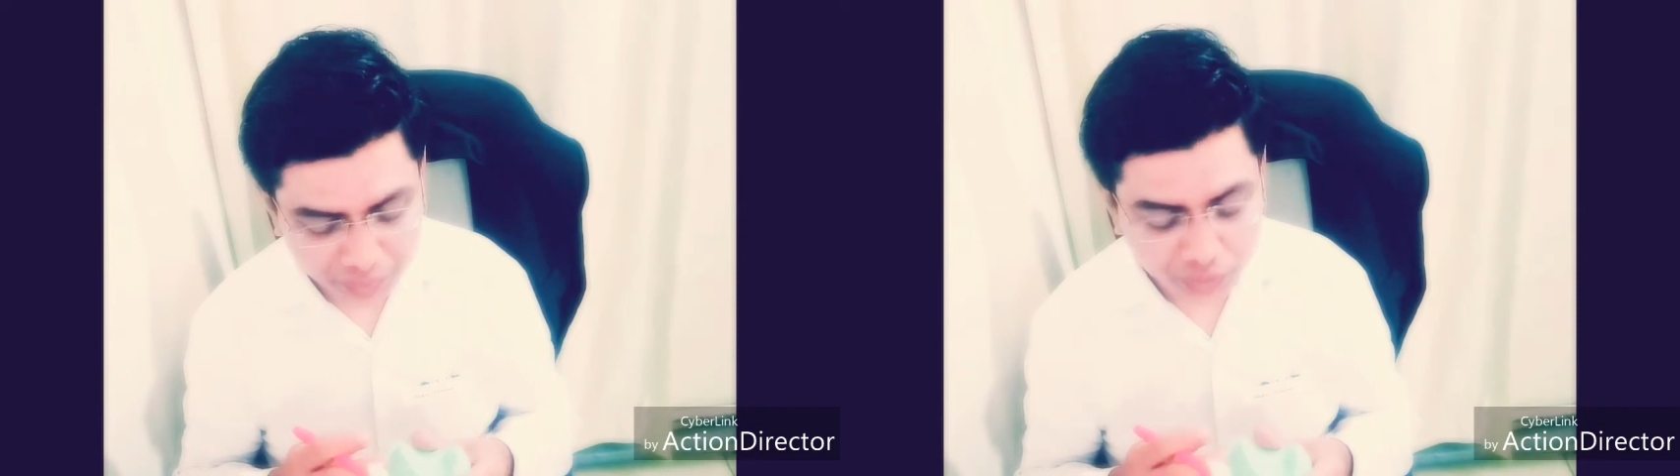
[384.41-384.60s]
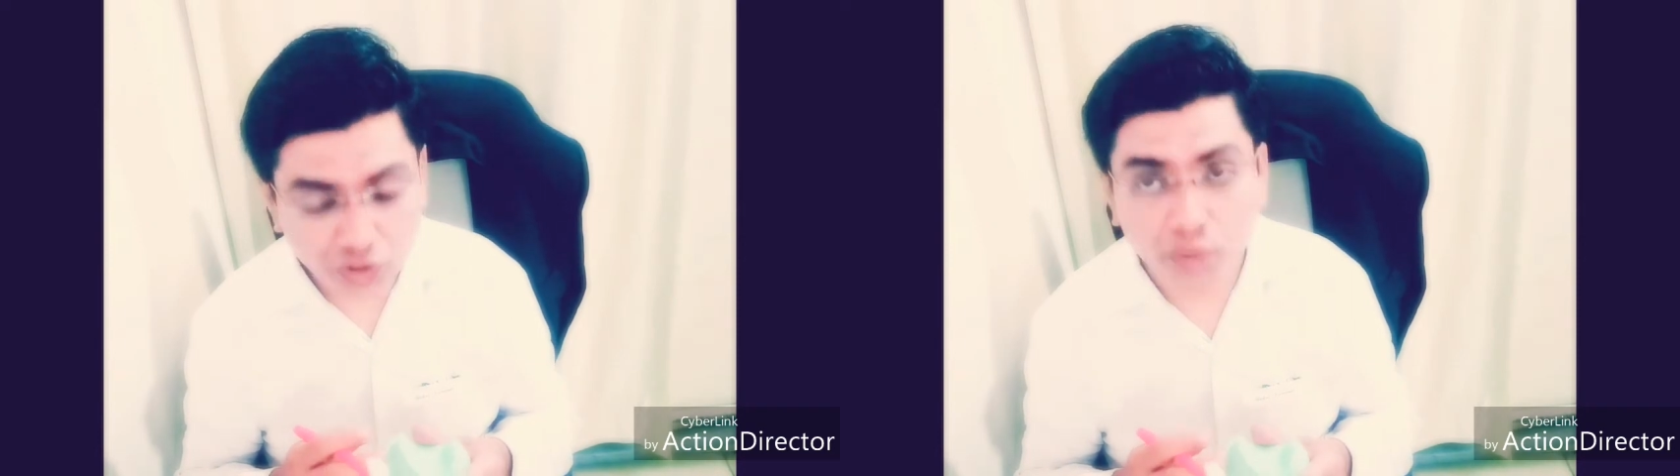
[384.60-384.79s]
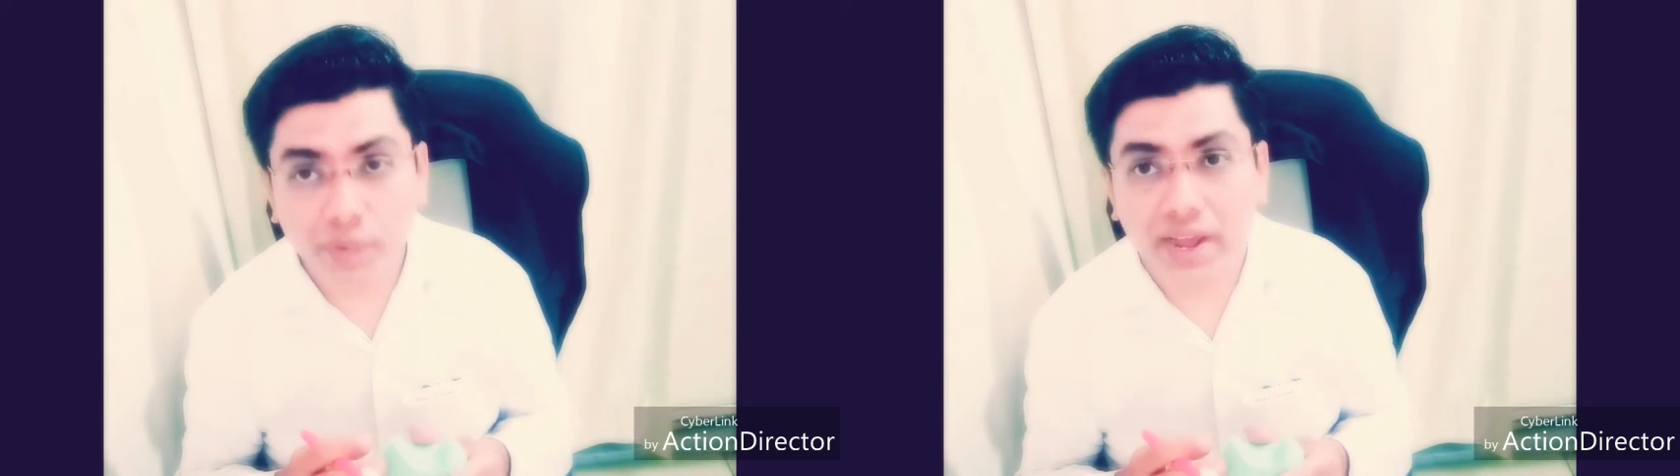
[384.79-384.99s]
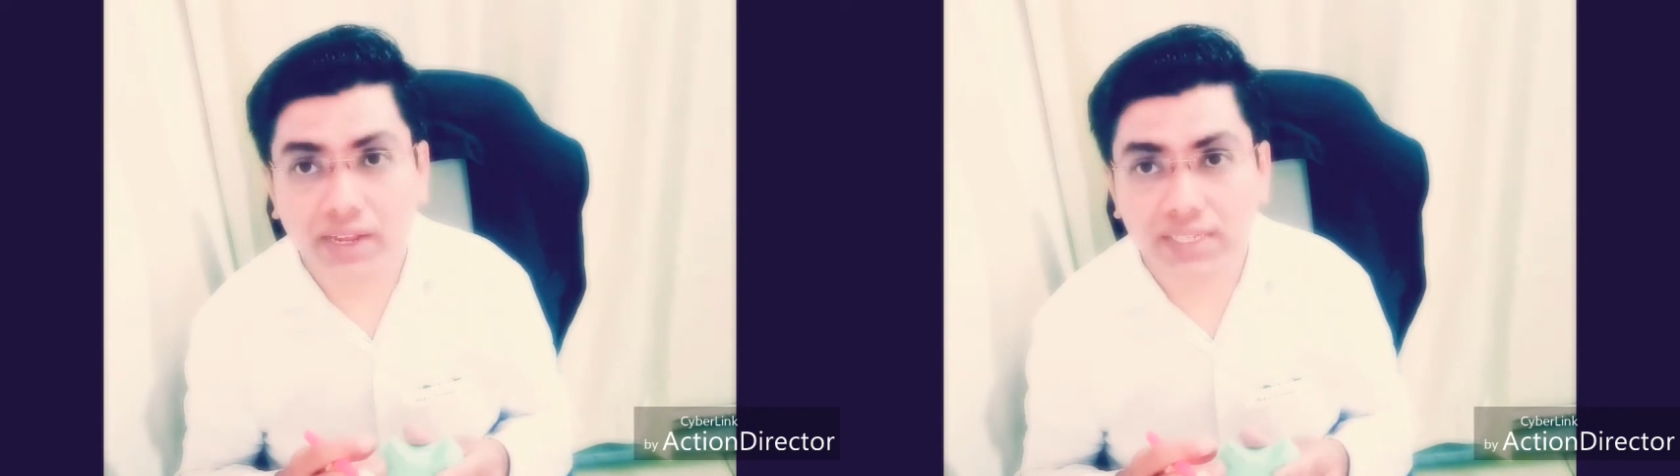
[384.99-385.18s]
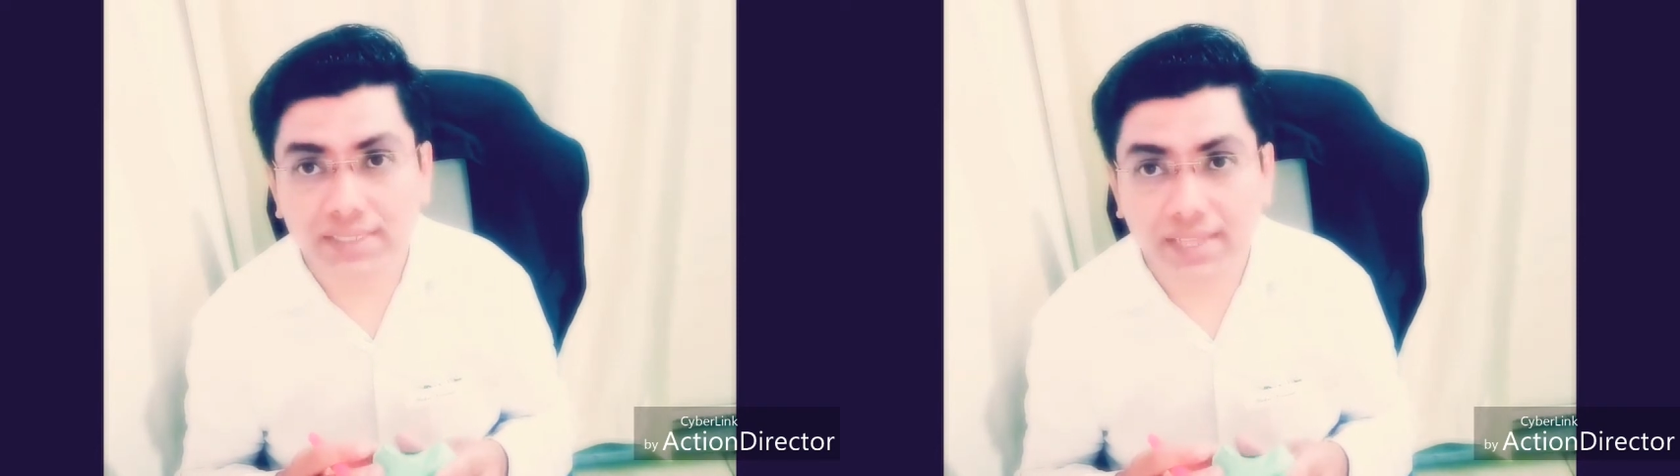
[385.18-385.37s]
major
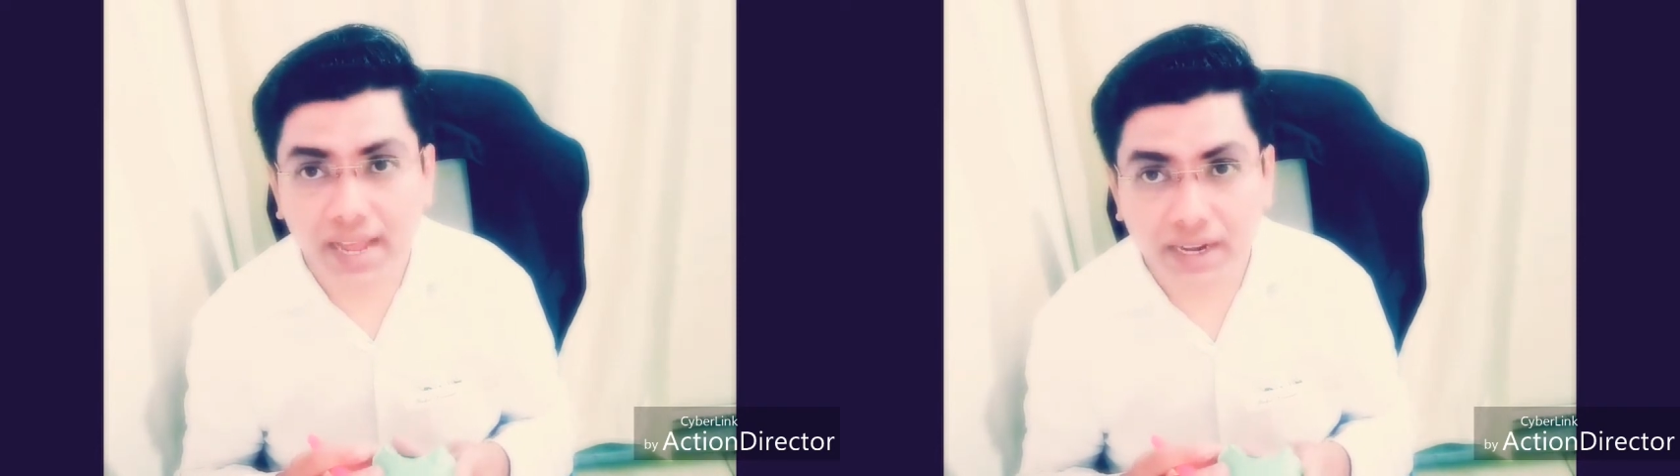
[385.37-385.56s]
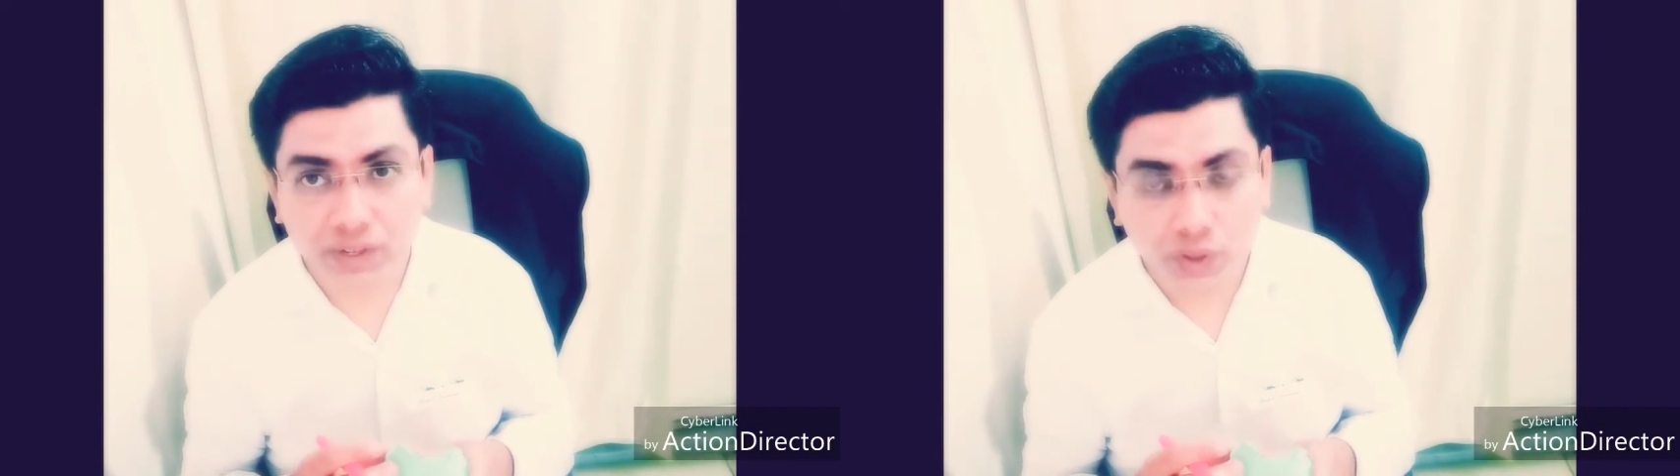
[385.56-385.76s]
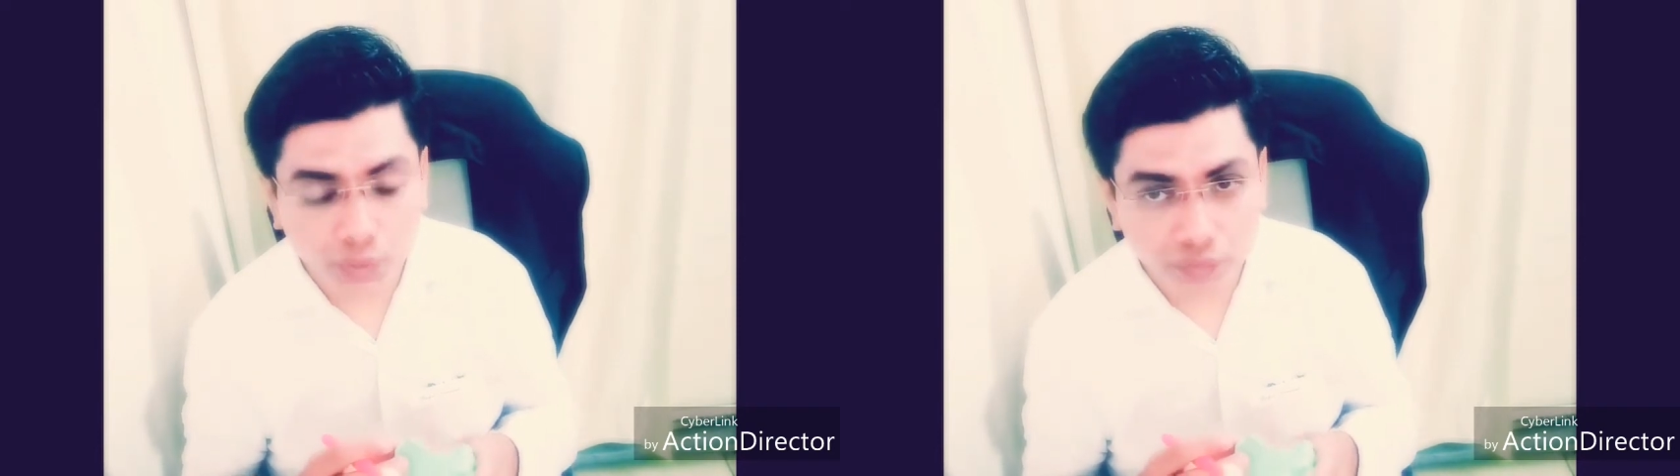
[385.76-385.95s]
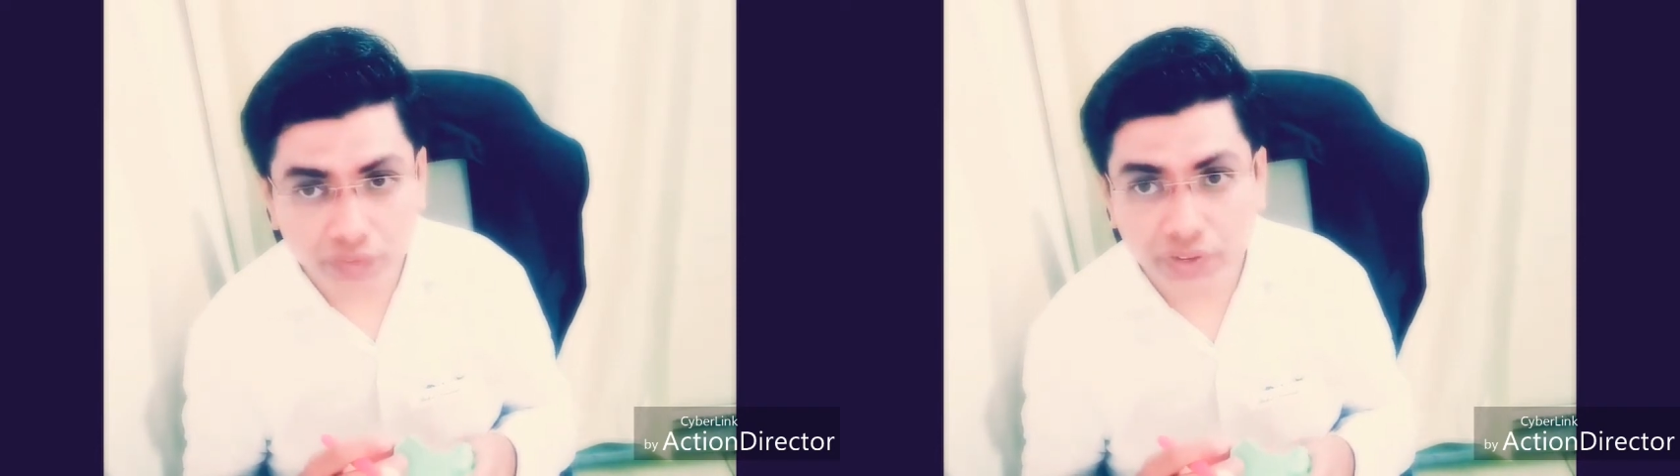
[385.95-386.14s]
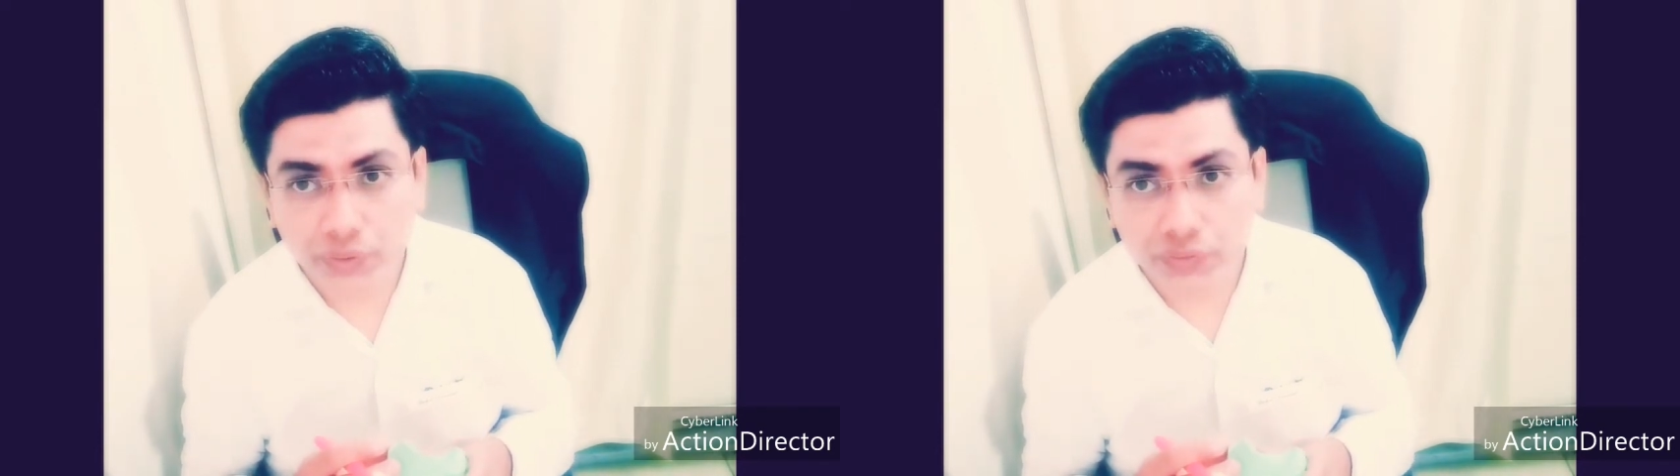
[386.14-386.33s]
drawback is that
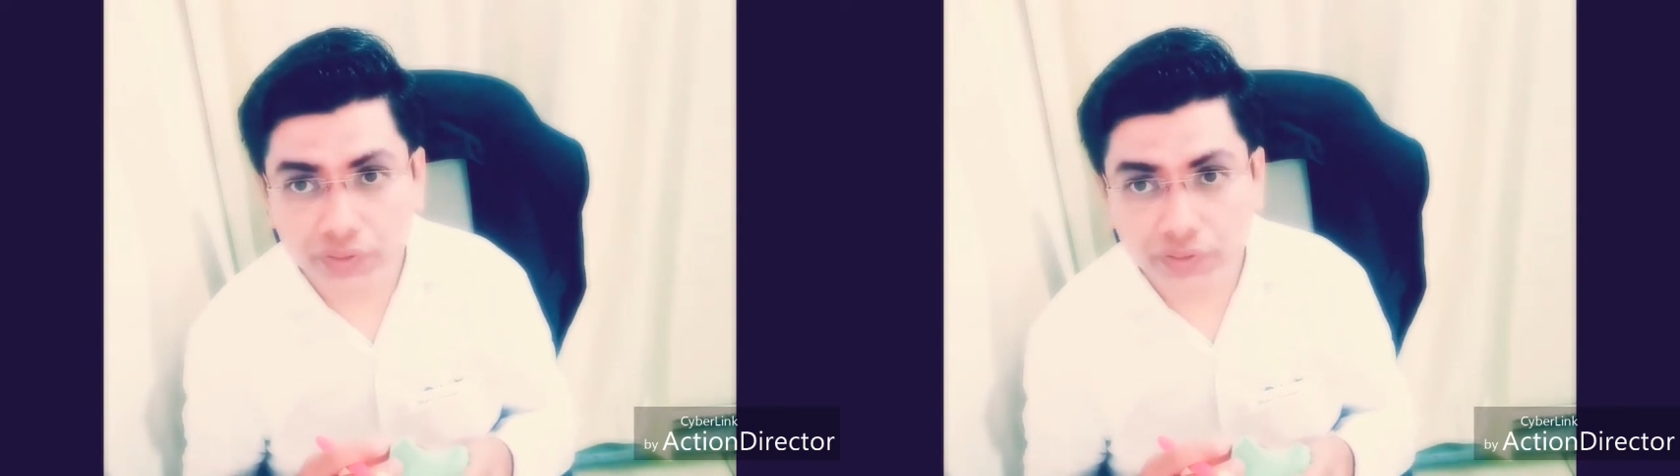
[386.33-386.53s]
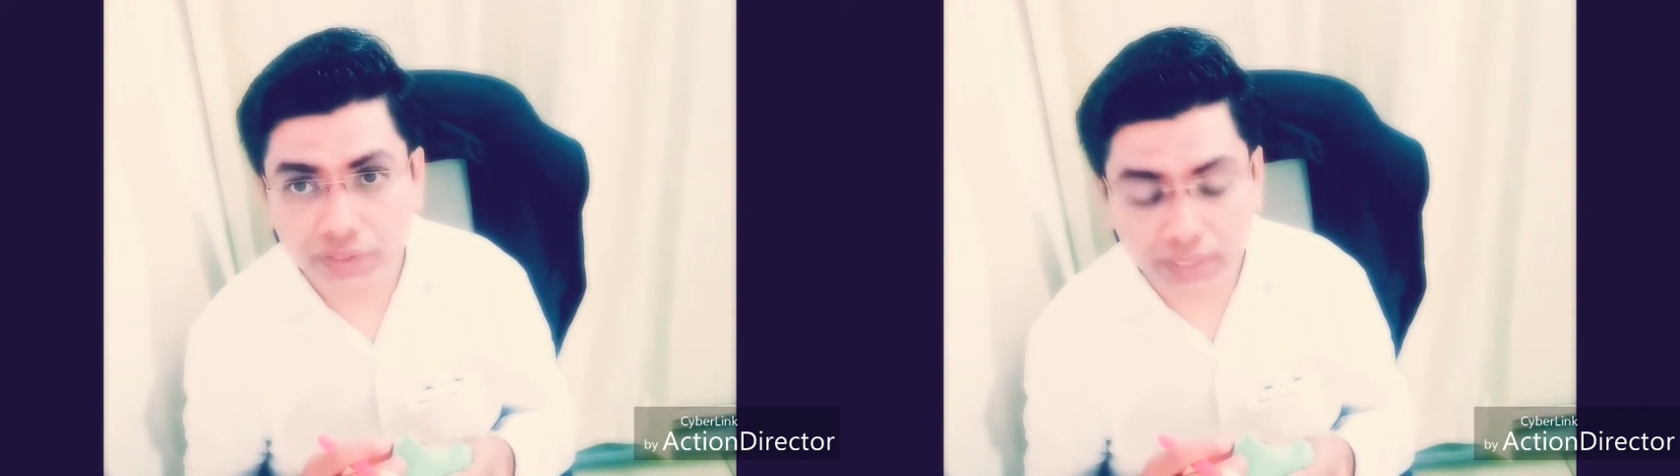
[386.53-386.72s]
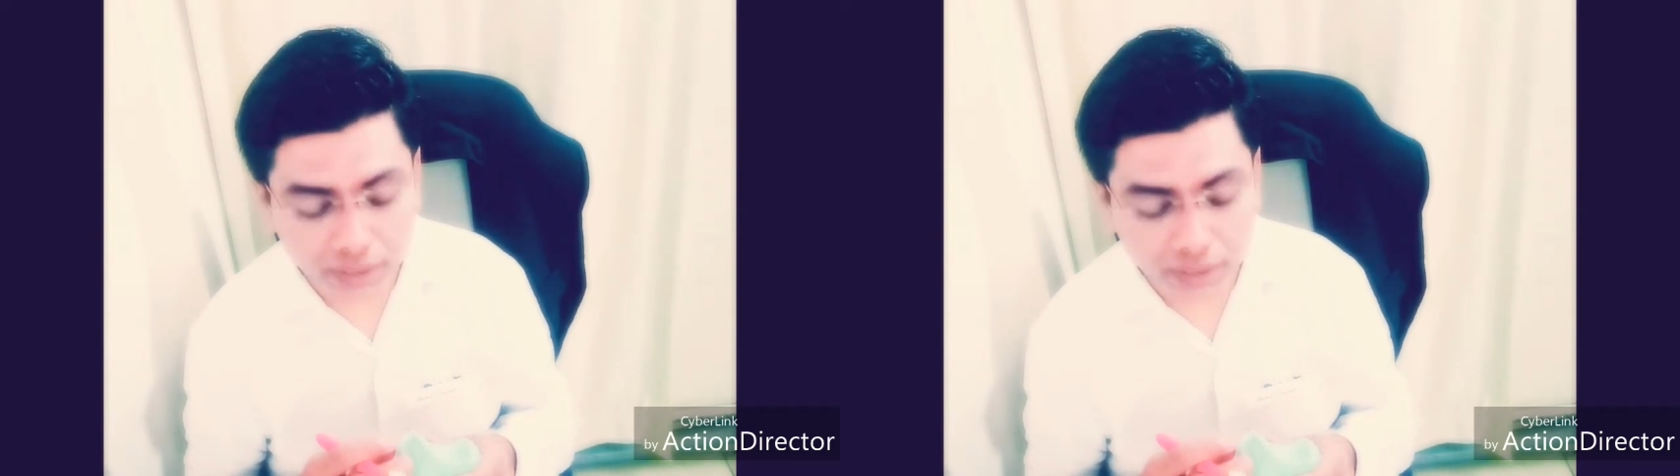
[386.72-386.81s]
when we are using this